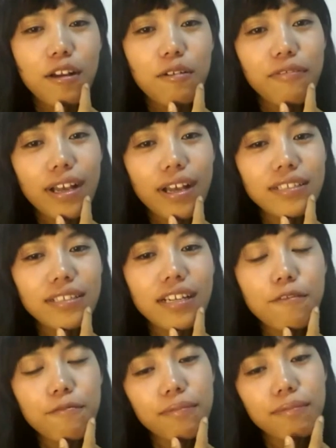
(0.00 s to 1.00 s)

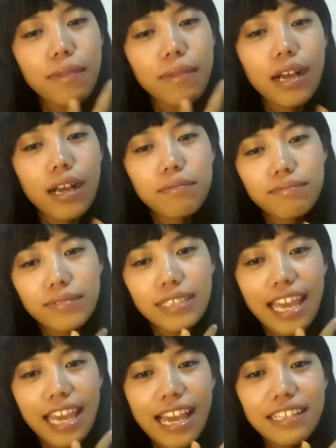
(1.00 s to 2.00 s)
"Father,
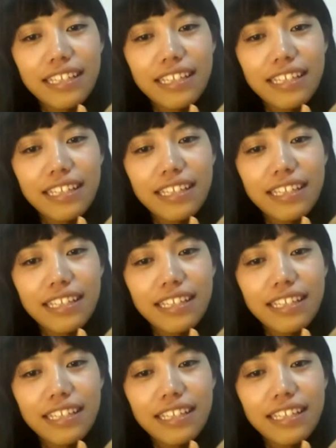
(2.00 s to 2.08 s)
Dad,